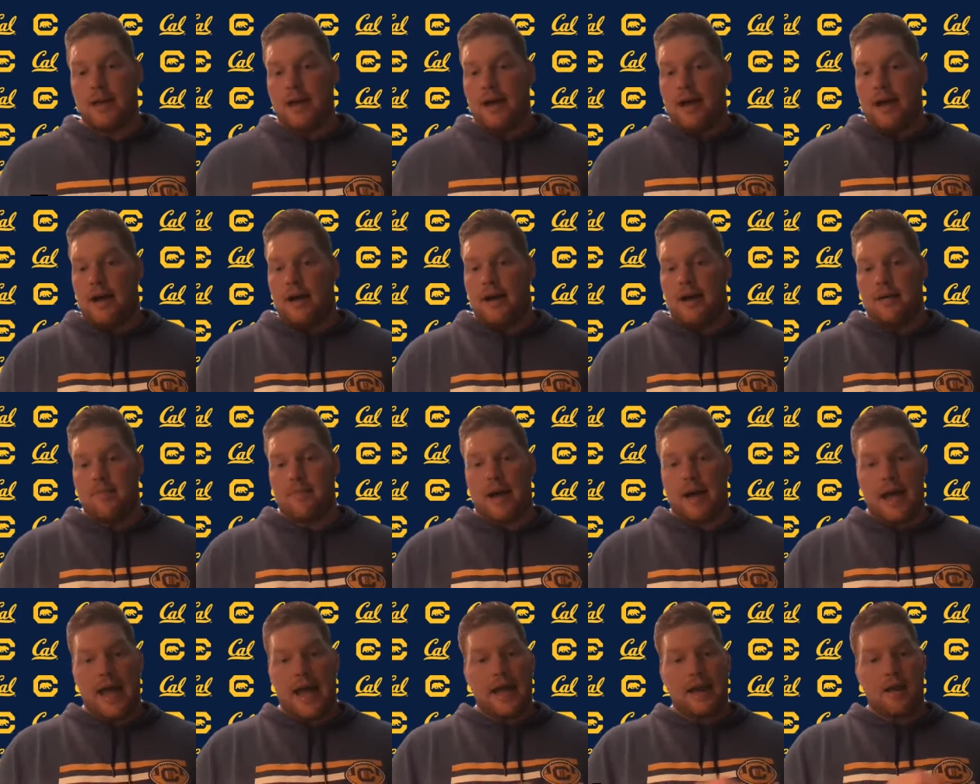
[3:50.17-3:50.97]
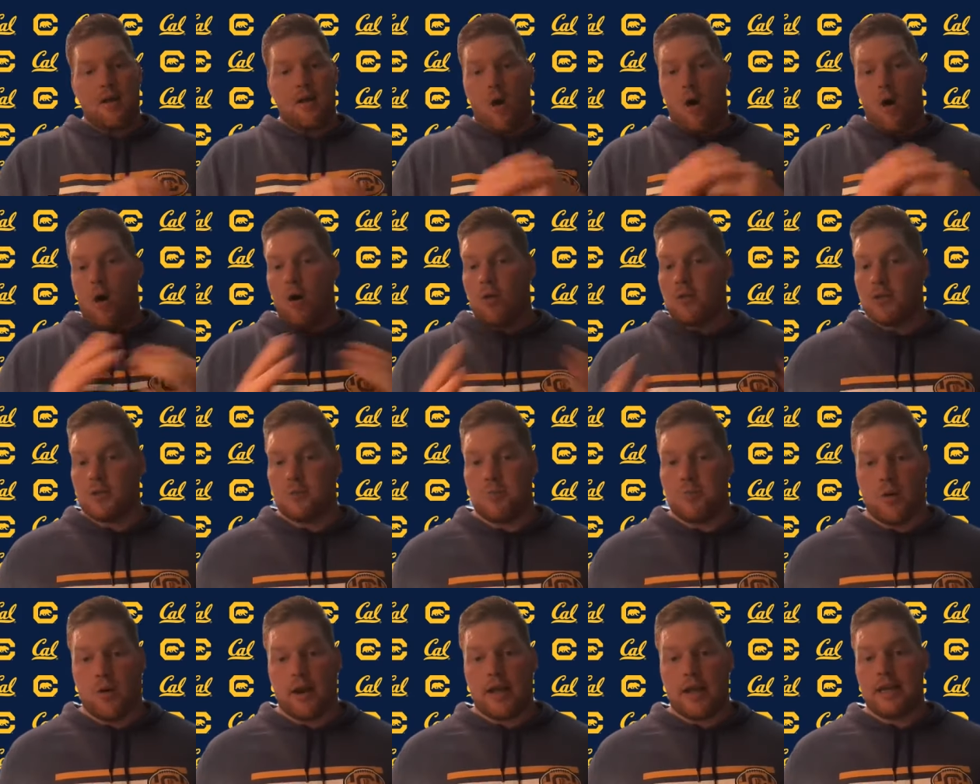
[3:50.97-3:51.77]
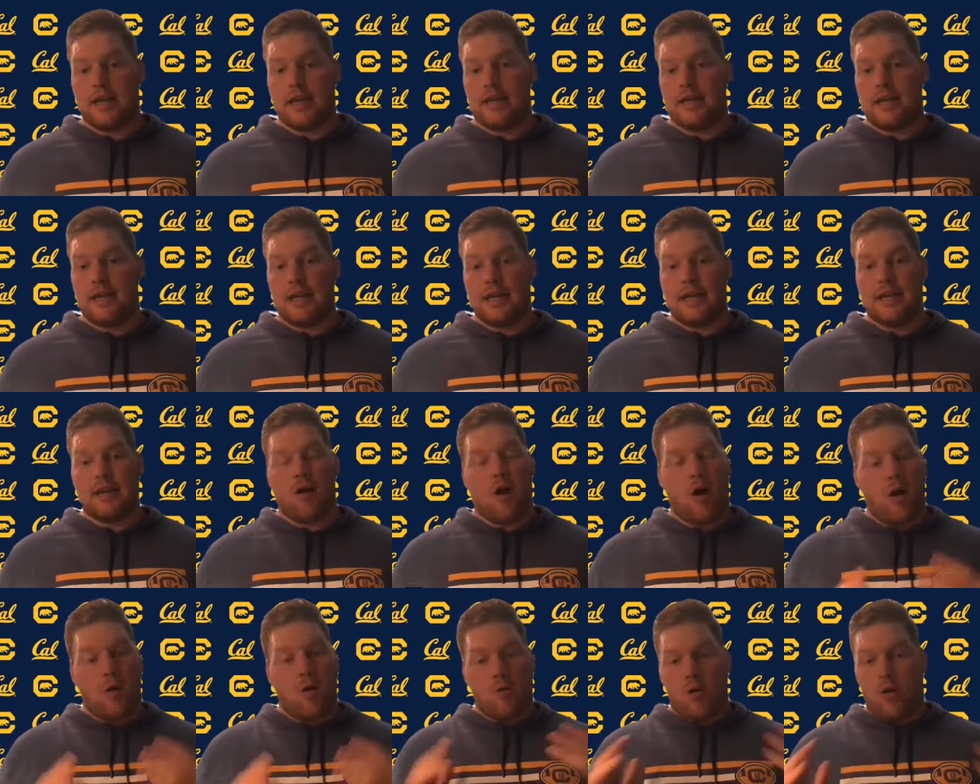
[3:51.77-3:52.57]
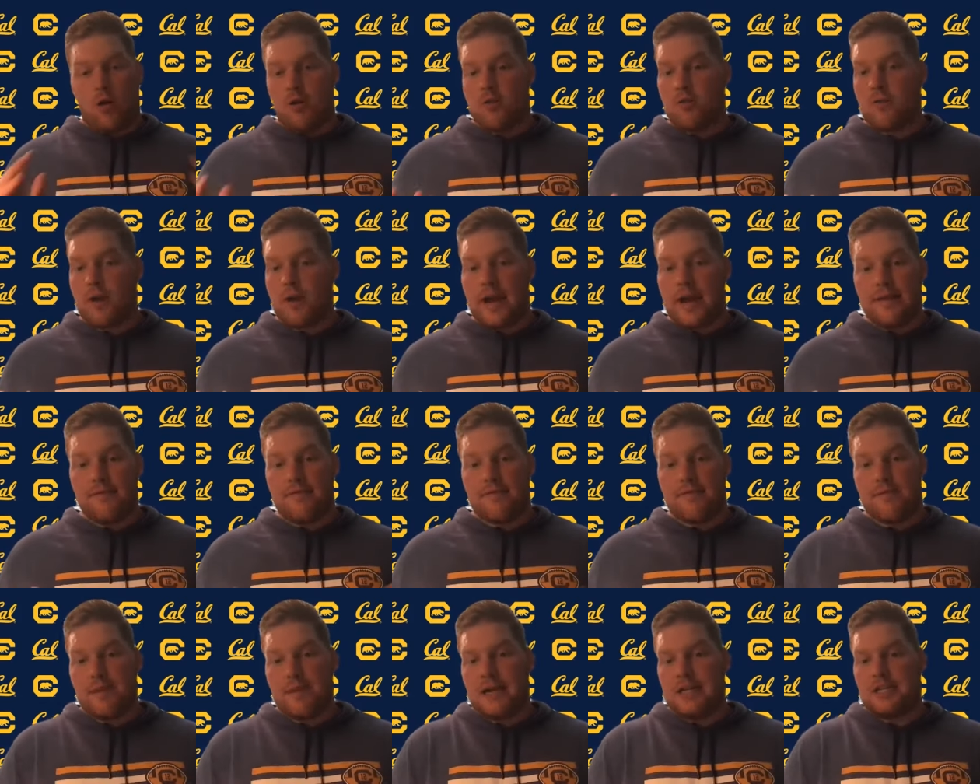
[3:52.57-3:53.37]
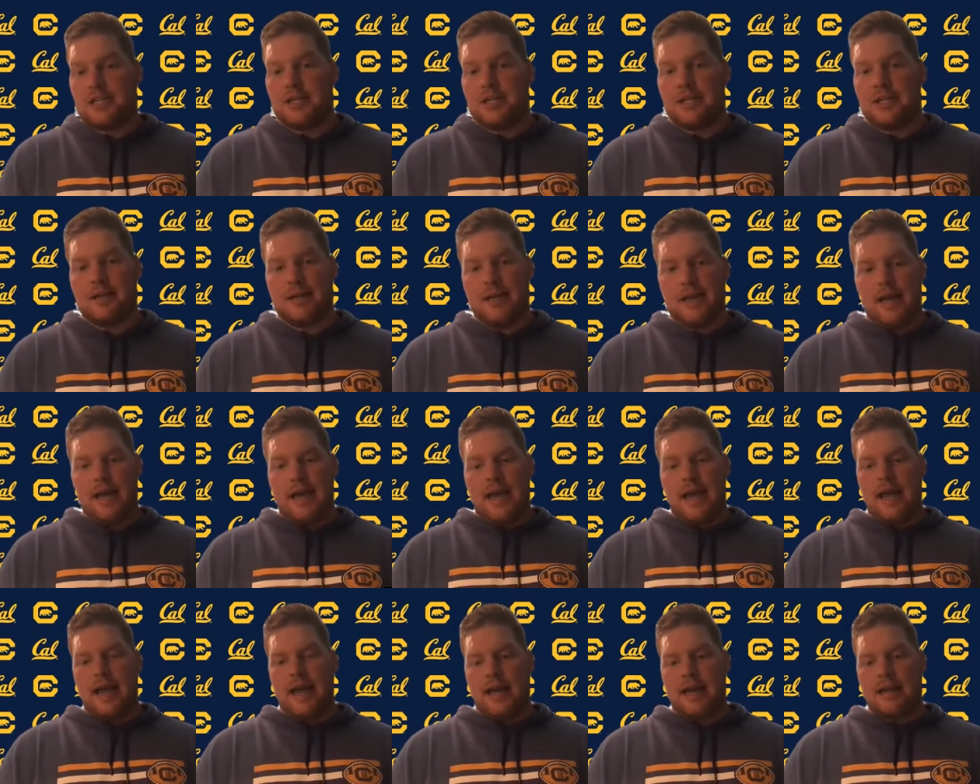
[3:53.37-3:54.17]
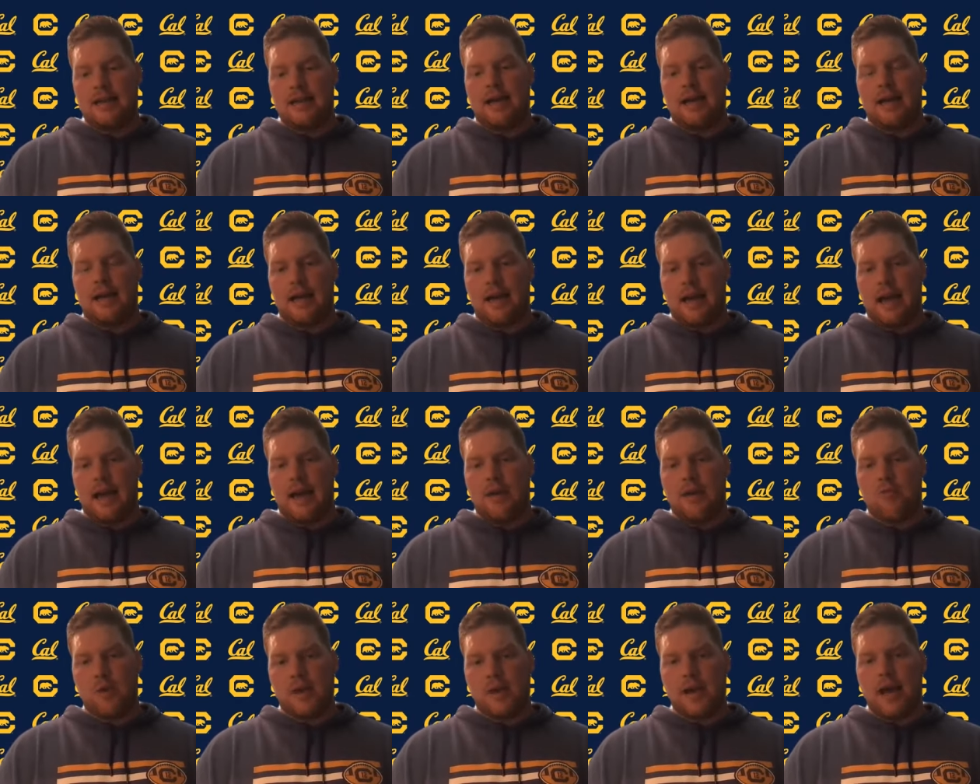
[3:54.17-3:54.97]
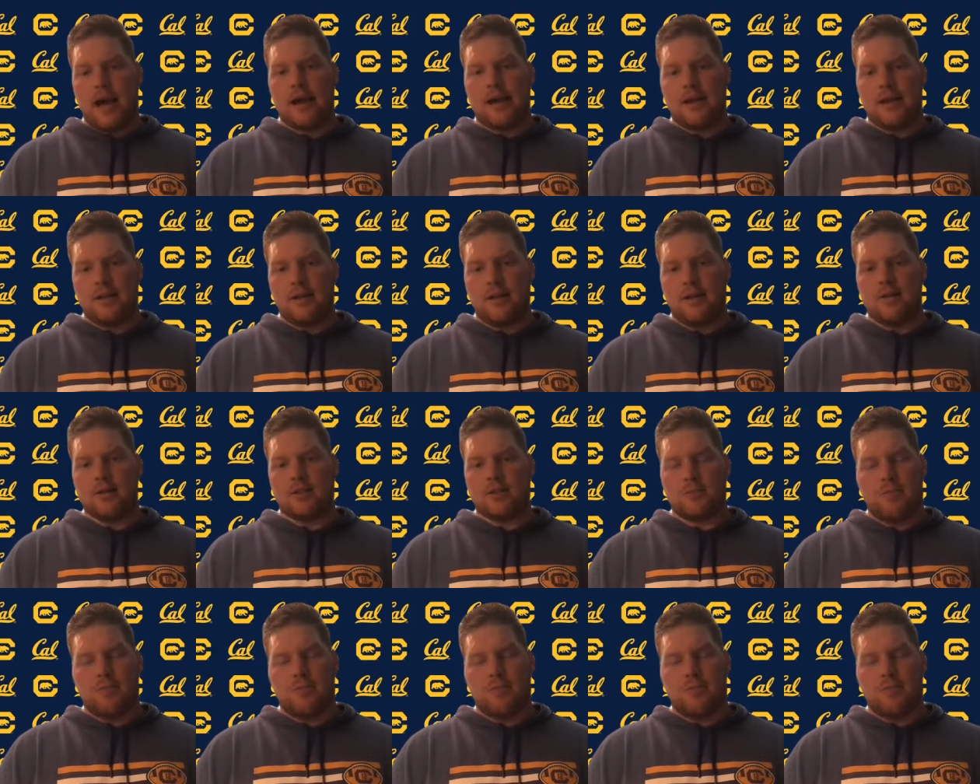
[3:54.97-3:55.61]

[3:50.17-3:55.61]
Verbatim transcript: Um, I had all the support I could need, all, all the right information, and uh, we got close.